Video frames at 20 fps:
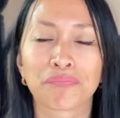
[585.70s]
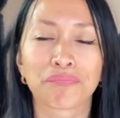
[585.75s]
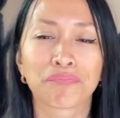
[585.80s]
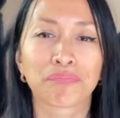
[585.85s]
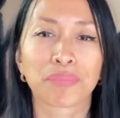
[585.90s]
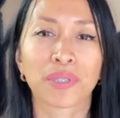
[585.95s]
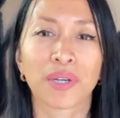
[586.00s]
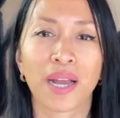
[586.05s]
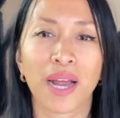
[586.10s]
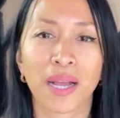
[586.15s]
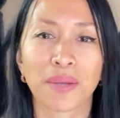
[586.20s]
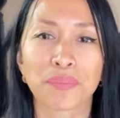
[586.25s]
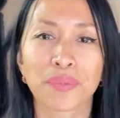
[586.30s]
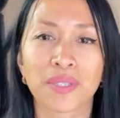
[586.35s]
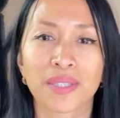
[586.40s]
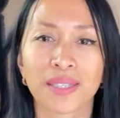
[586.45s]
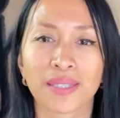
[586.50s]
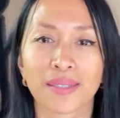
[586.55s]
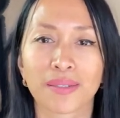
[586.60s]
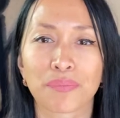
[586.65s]
perhaps
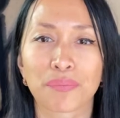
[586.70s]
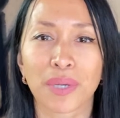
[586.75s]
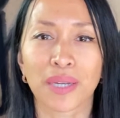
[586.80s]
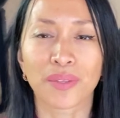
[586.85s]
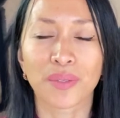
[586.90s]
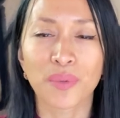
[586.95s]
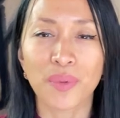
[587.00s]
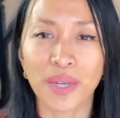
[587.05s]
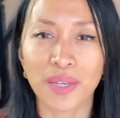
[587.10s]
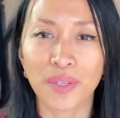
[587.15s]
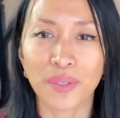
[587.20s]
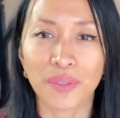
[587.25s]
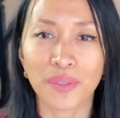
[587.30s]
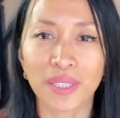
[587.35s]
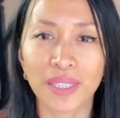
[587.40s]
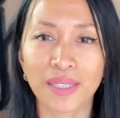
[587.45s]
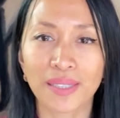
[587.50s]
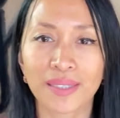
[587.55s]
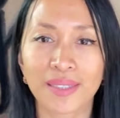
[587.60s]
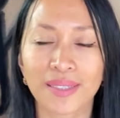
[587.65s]
sickened by the way you're
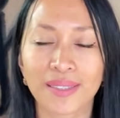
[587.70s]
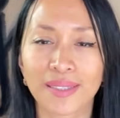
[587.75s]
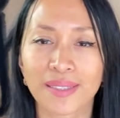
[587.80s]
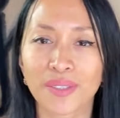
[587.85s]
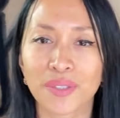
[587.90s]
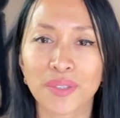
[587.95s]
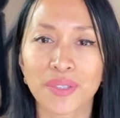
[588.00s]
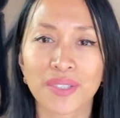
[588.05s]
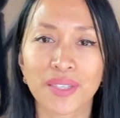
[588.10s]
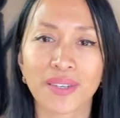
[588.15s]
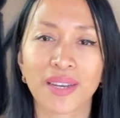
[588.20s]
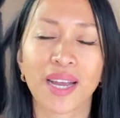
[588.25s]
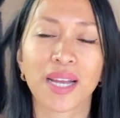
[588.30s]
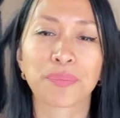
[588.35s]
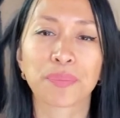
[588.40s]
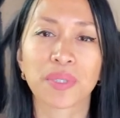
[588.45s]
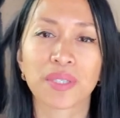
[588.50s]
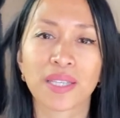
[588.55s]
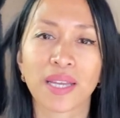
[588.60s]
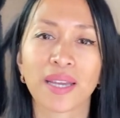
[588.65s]
eating and lose their
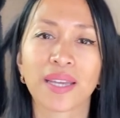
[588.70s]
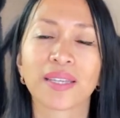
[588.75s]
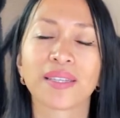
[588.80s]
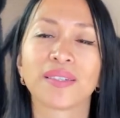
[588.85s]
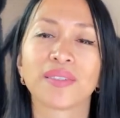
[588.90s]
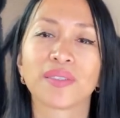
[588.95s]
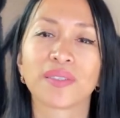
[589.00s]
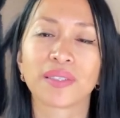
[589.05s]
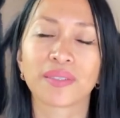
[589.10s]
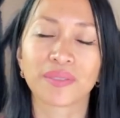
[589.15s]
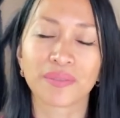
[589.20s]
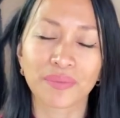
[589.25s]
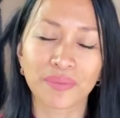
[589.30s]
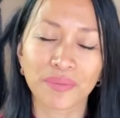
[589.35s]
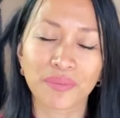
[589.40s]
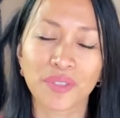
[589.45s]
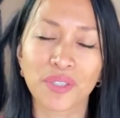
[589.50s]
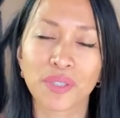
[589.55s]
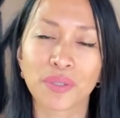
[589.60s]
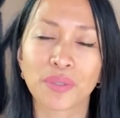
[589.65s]
appetite.
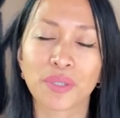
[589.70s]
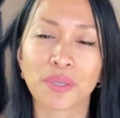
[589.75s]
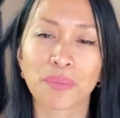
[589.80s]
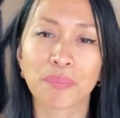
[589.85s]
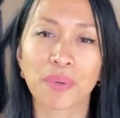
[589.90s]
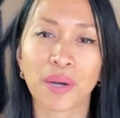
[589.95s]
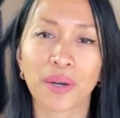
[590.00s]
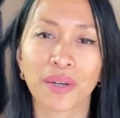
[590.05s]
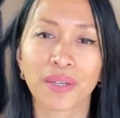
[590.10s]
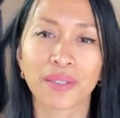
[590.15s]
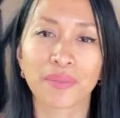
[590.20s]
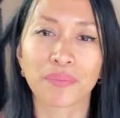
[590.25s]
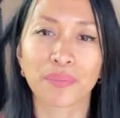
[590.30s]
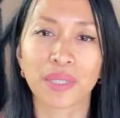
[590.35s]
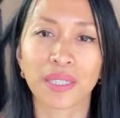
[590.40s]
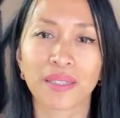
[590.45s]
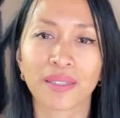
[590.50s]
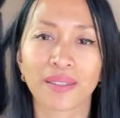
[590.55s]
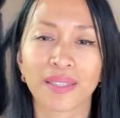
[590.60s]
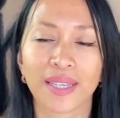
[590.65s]
Do your part in
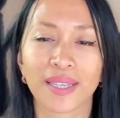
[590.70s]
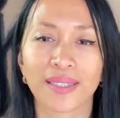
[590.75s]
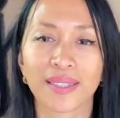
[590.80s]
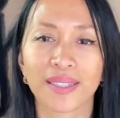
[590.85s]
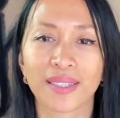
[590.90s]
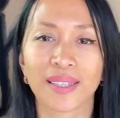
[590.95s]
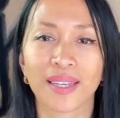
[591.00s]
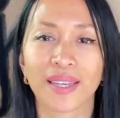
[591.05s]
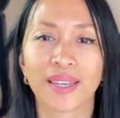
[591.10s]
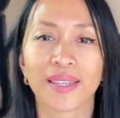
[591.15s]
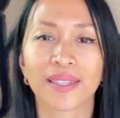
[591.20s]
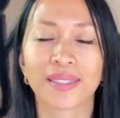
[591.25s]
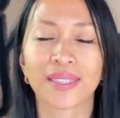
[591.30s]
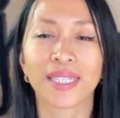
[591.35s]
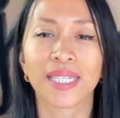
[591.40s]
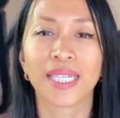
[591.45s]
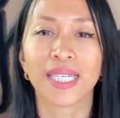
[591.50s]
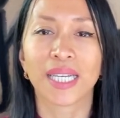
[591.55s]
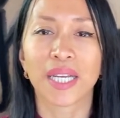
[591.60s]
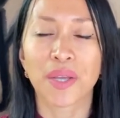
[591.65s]
being a lady, and
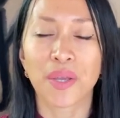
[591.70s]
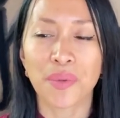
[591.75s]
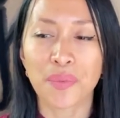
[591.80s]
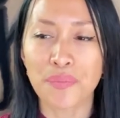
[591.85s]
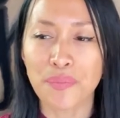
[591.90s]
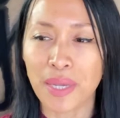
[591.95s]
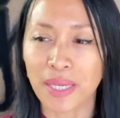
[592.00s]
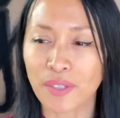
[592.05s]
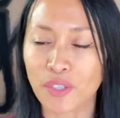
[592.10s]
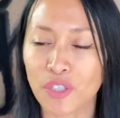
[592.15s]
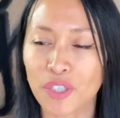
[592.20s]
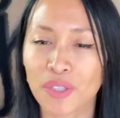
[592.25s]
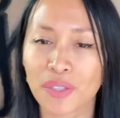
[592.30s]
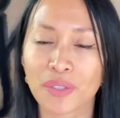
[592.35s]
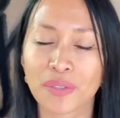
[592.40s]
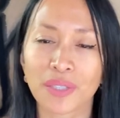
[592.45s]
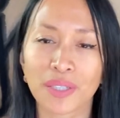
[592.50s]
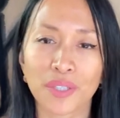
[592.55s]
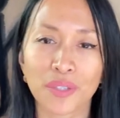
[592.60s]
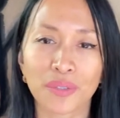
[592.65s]
make sure
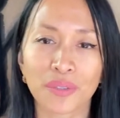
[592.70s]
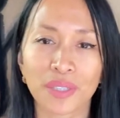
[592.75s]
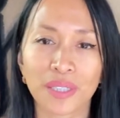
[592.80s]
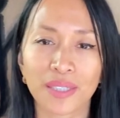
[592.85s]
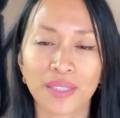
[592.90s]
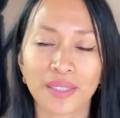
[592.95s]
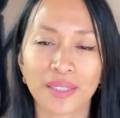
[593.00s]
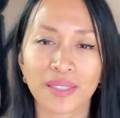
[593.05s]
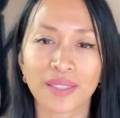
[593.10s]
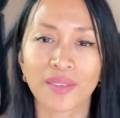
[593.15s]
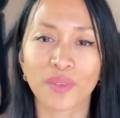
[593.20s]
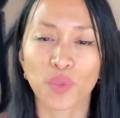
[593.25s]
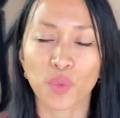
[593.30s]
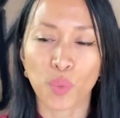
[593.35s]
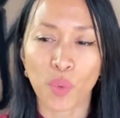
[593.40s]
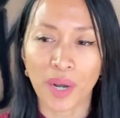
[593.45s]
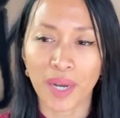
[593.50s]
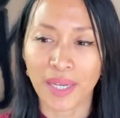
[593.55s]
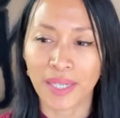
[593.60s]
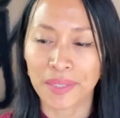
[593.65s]
that you're eating
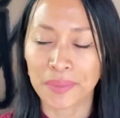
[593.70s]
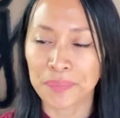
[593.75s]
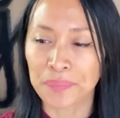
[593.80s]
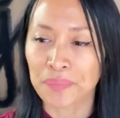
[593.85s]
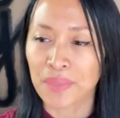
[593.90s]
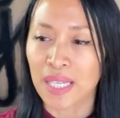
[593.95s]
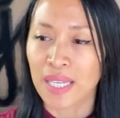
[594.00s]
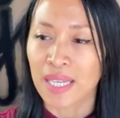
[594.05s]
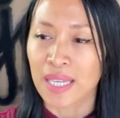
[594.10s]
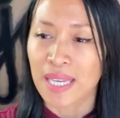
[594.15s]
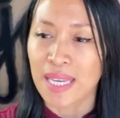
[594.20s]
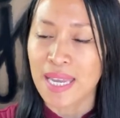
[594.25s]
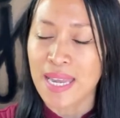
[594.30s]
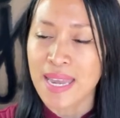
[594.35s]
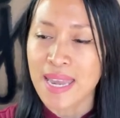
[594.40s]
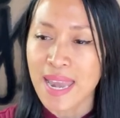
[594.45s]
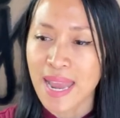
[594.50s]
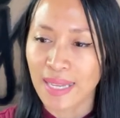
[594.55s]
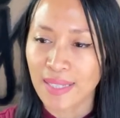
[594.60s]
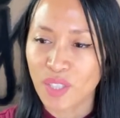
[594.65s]
right.
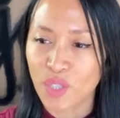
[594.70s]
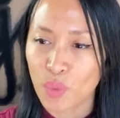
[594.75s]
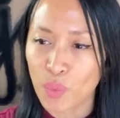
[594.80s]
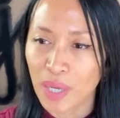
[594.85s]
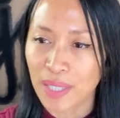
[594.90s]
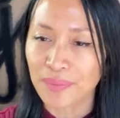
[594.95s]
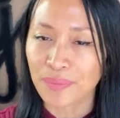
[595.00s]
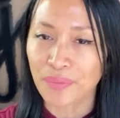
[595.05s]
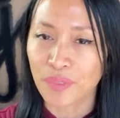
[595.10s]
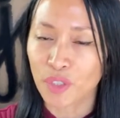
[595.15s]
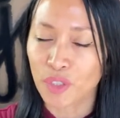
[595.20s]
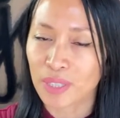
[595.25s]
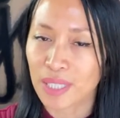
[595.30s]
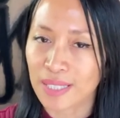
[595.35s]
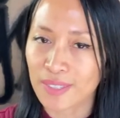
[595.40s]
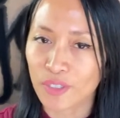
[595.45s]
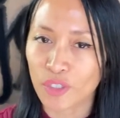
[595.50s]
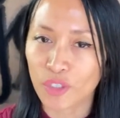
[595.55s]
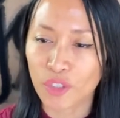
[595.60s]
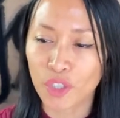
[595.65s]
Next one, so
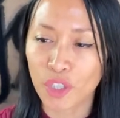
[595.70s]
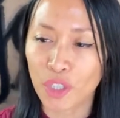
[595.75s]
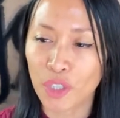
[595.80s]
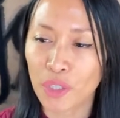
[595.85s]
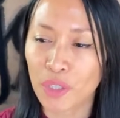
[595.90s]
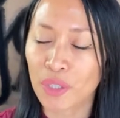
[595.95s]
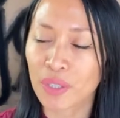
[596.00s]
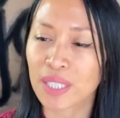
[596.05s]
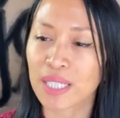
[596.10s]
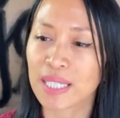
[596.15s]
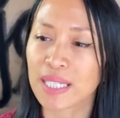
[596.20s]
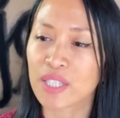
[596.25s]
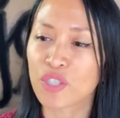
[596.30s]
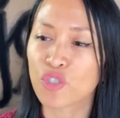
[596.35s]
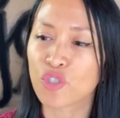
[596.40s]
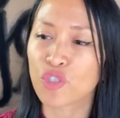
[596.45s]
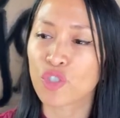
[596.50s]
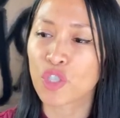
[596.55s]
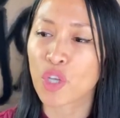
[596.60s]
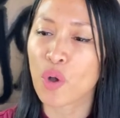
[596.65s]
that's the third, is
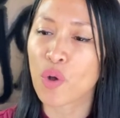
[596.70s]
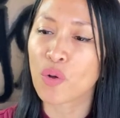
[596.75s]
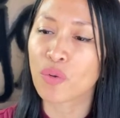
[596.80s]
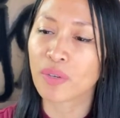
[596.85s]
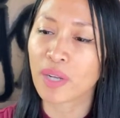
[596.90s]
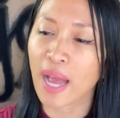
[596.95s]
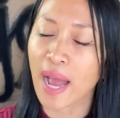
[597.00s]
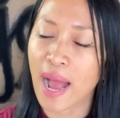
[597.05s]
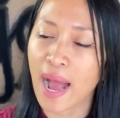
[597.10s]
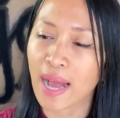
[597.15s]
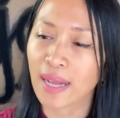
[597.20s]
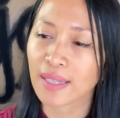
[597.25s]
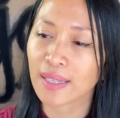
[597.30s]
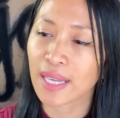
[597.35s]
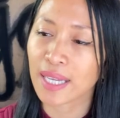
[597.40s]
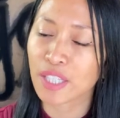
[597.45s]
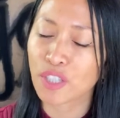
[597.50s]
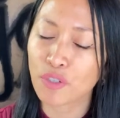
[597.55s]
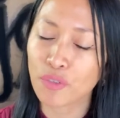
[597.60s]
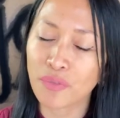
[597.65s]
don't act
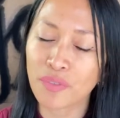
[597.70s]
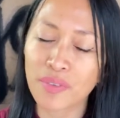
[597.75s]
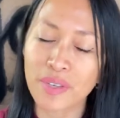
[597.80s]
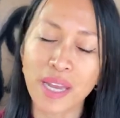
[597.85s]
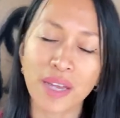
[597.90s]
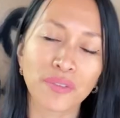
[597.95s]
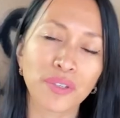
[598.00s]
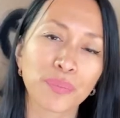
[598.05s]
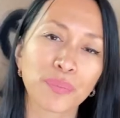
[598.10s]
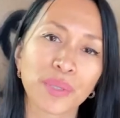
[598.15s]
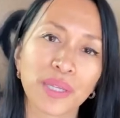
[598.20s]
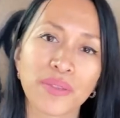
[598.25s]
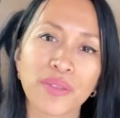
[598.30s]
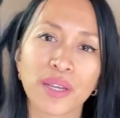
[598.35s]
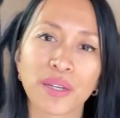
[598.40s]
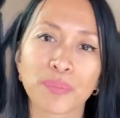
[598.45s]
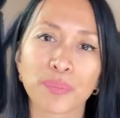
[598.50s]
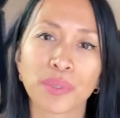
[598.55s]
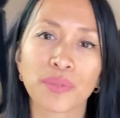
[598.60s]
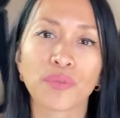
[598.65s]
like you've never been
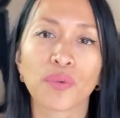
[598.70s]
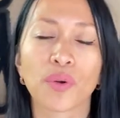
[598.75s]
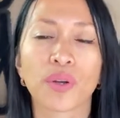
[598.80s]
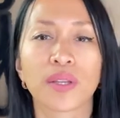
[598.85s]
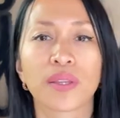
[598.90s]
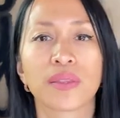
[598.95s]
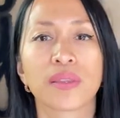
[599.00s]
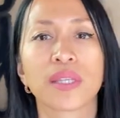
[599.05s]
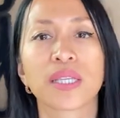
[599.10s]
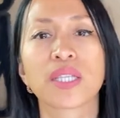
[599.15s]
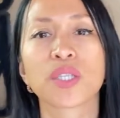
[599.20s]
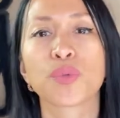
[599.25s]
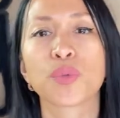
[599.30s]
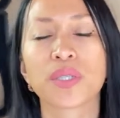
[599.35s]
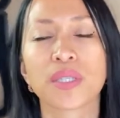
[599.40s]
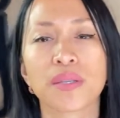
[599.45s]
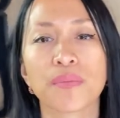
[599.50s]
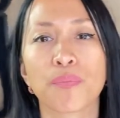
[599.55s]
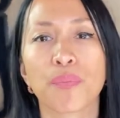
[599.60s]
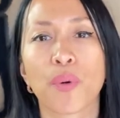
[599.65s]
there before. This
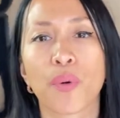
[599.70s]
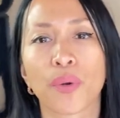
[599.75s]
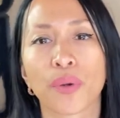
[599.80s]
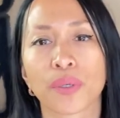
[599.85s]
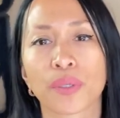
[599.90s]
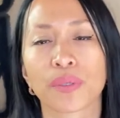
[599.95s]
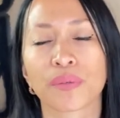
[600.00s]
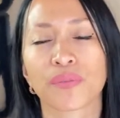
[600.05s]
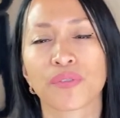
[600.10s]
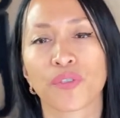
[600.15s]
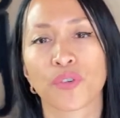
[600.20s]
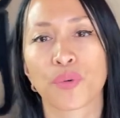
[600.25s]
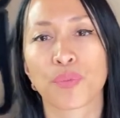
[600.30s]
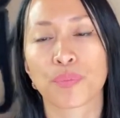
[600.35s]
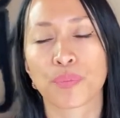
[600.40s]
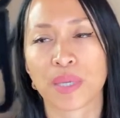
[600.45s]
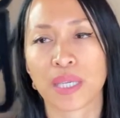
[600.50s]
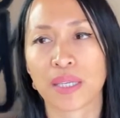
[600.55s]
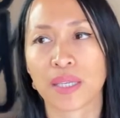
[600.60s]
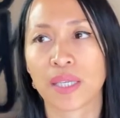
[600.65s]
was important for
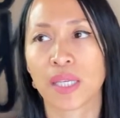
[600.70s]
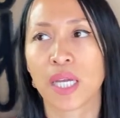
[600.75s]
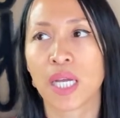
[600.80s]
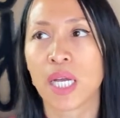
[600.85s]
me.